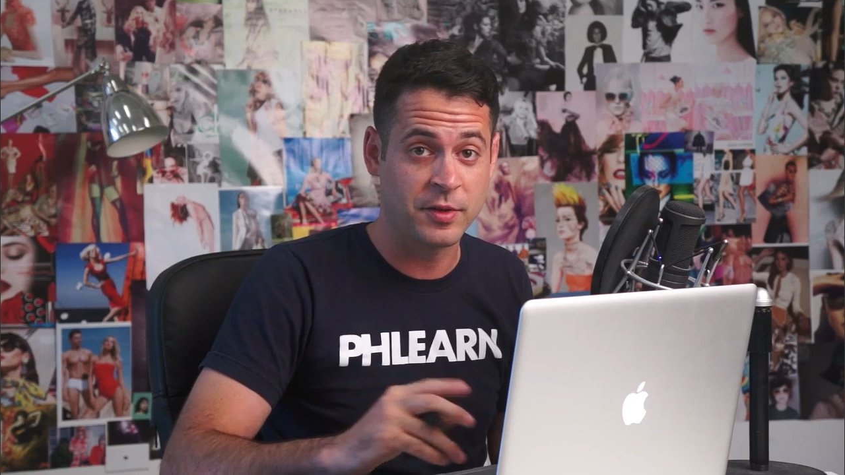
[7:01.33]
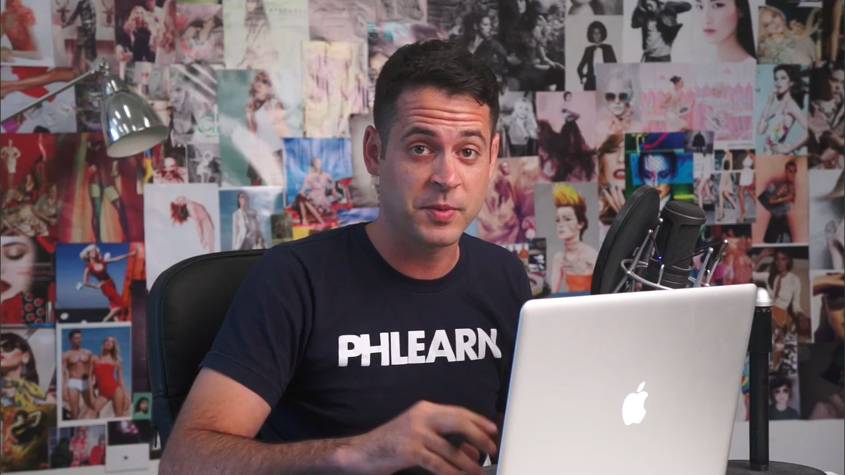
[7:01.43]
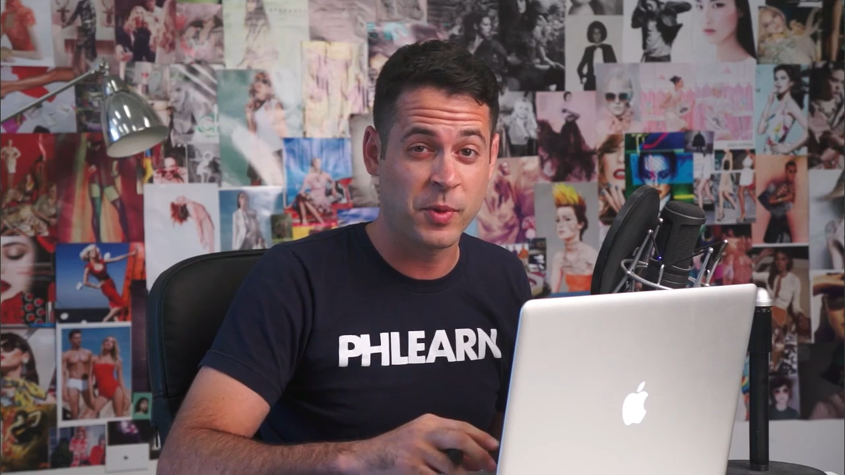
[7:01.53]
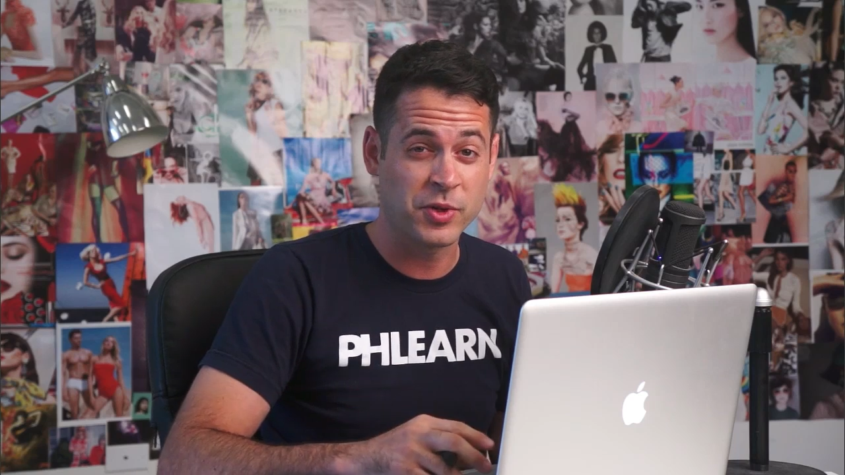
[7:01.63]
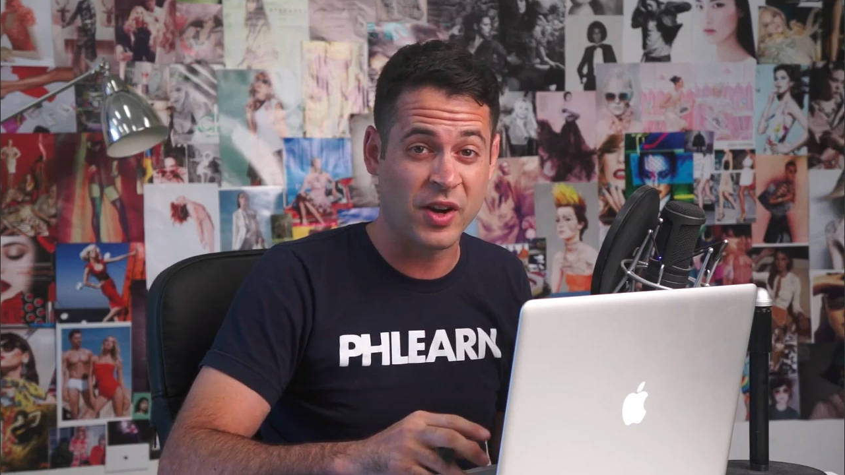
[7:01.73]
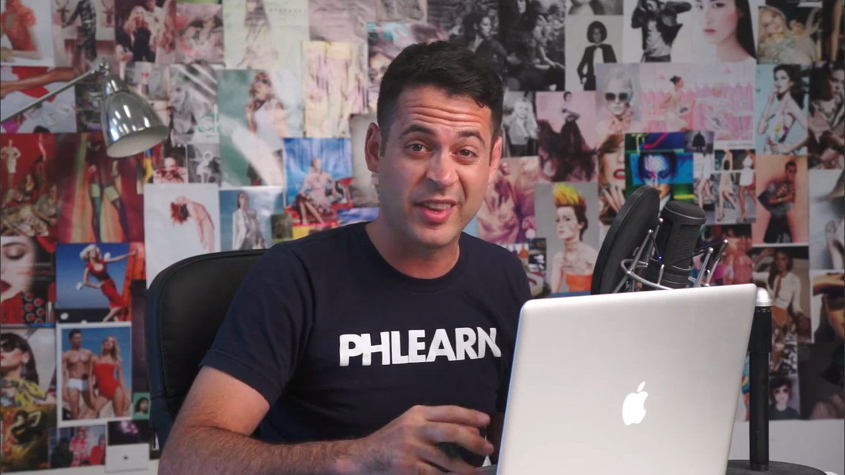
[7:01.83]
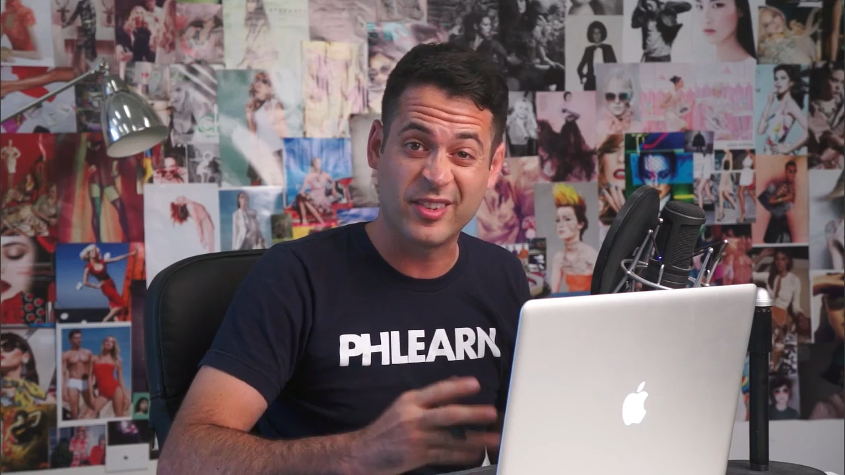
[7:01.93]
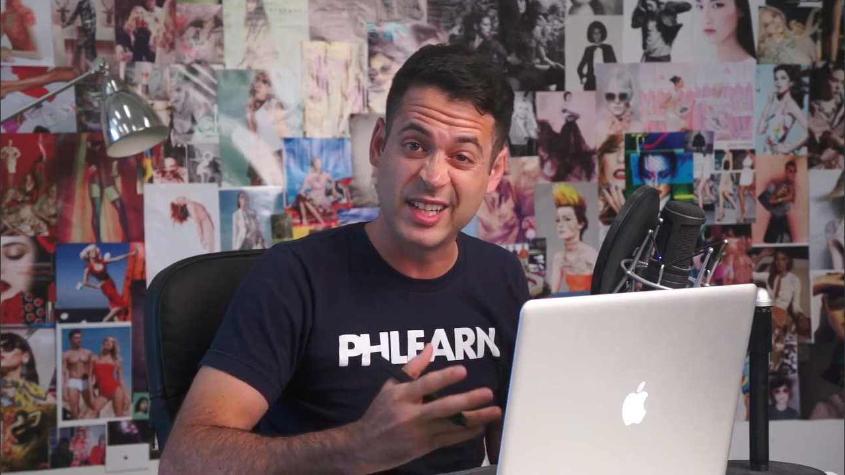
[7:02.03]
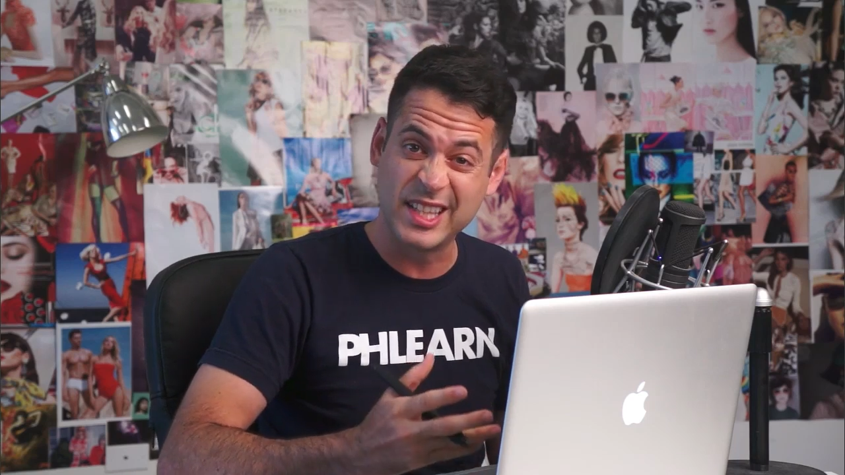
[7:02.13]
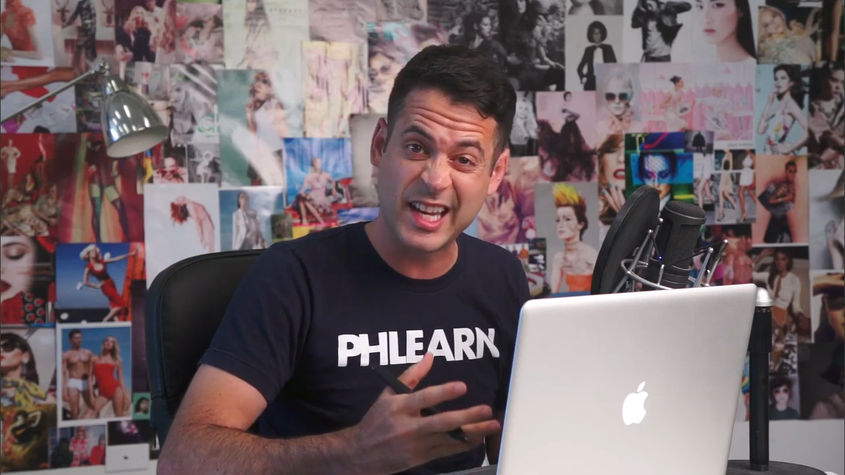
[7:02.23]
your exposure either
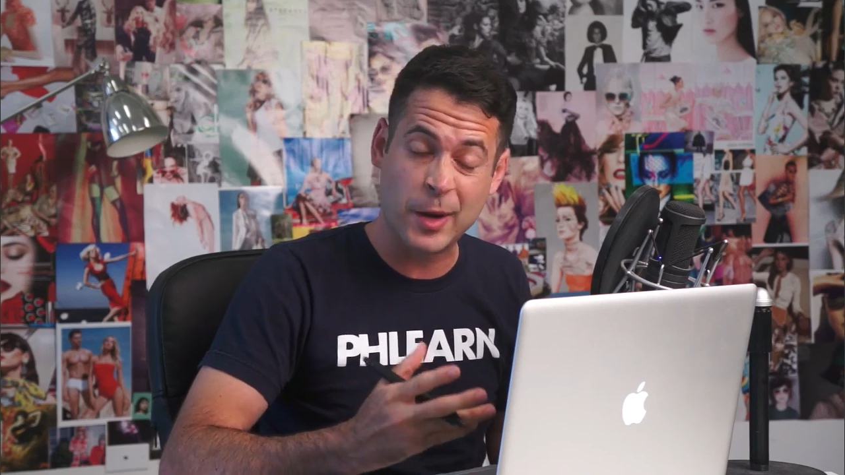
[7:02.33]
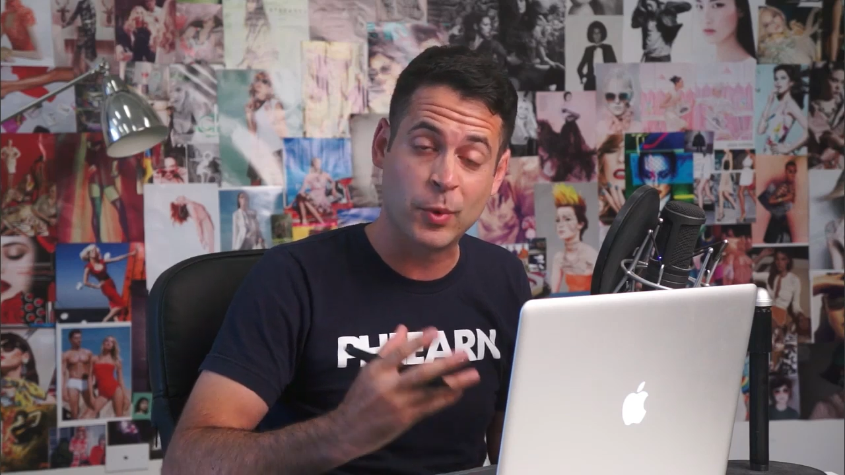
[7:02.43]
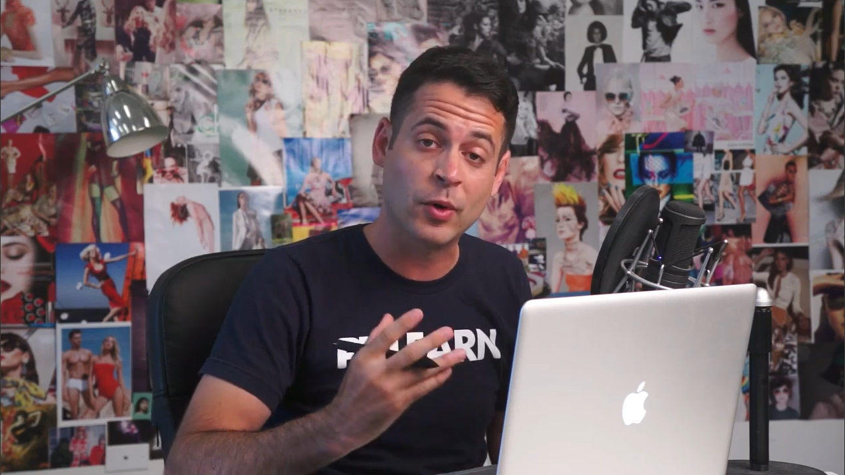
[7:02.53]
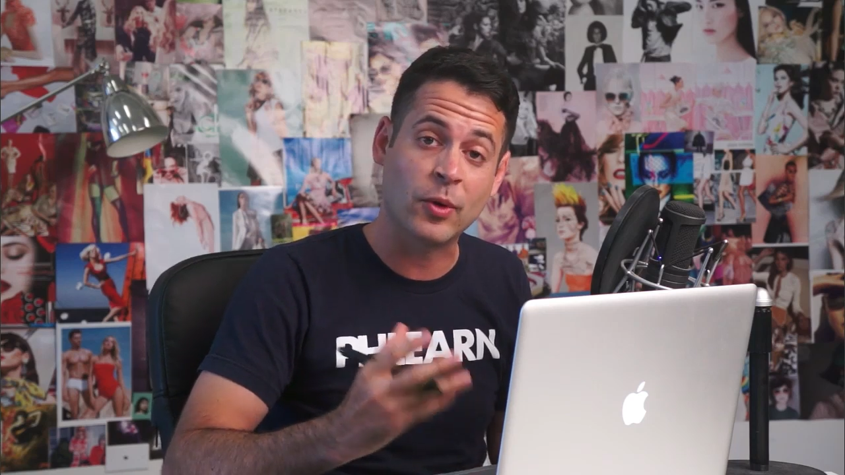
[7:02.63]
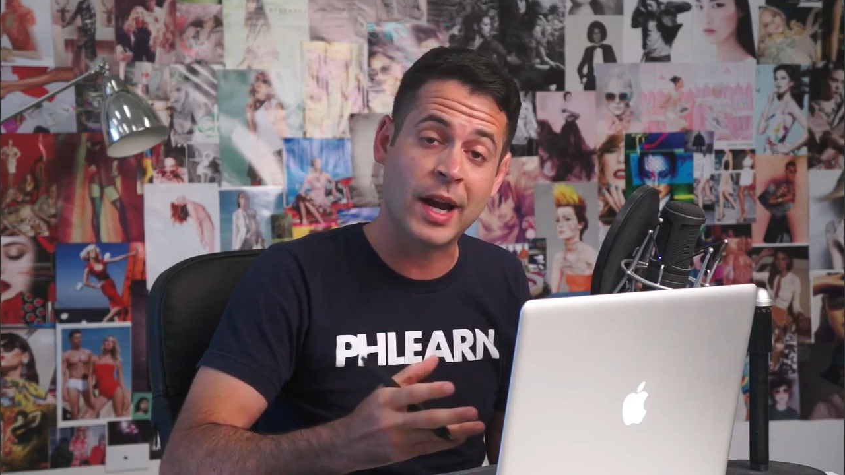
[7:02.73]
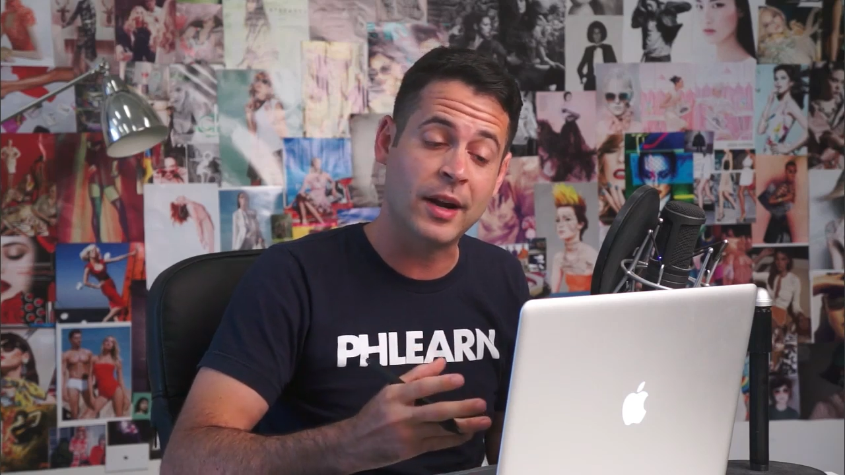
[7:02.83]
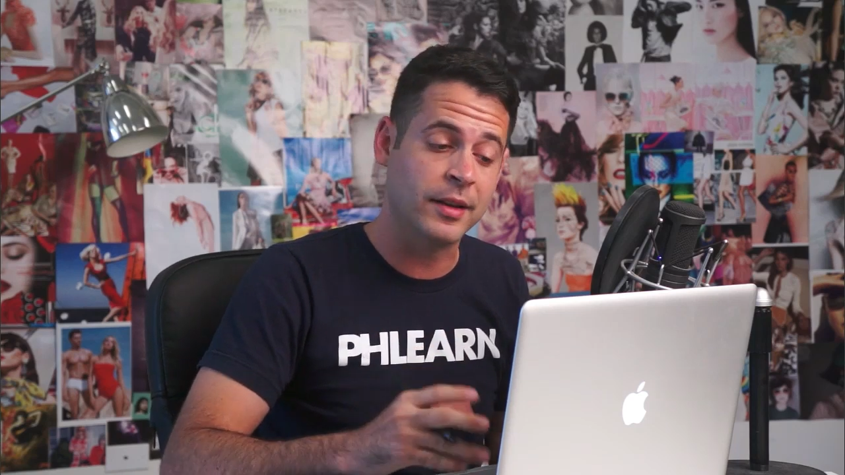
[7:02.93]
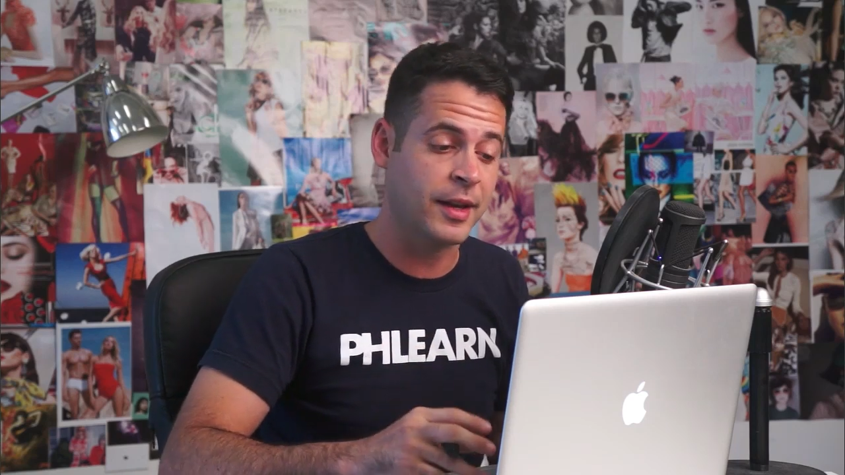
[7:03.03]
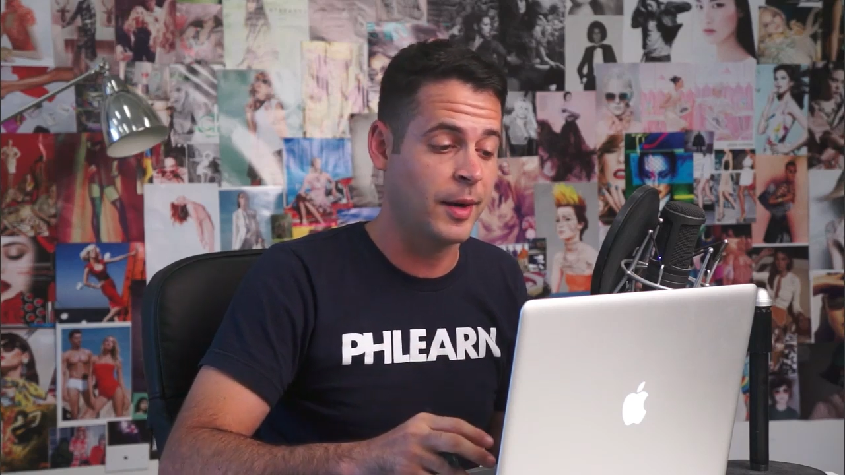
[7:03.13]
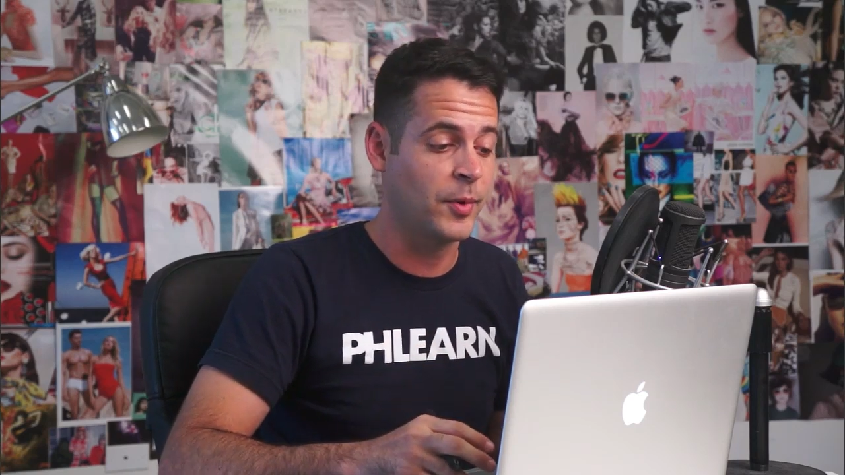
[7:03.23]
in the camera or out of
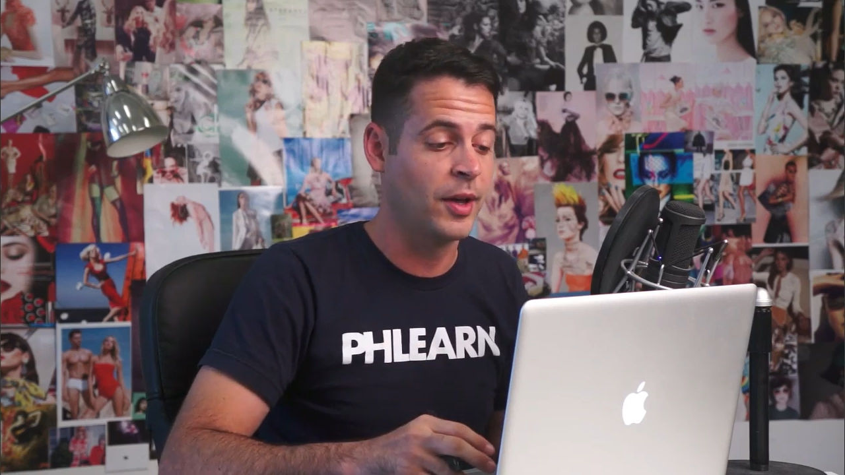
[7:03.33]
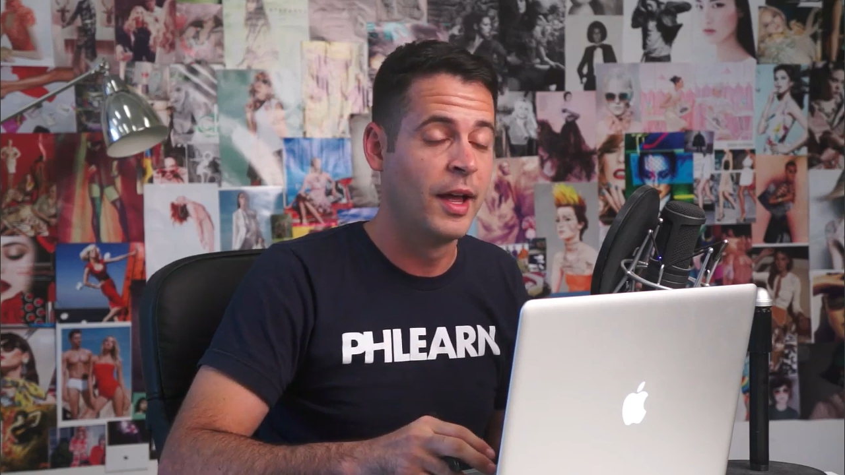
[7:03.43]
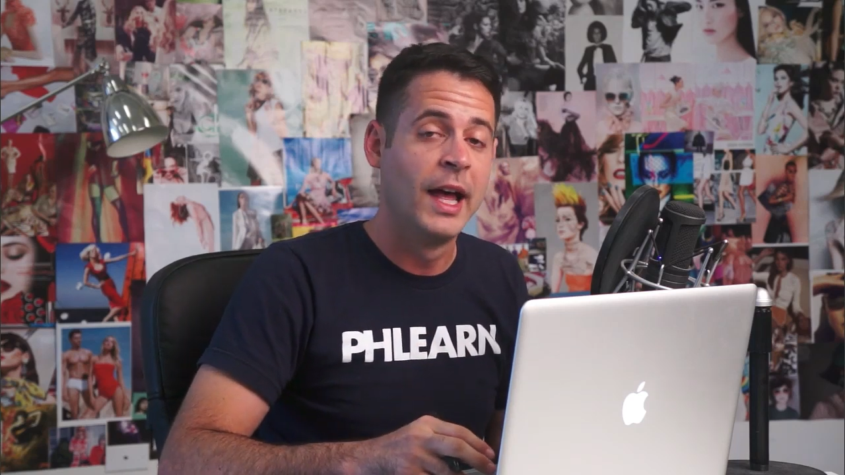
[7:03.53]
the camera,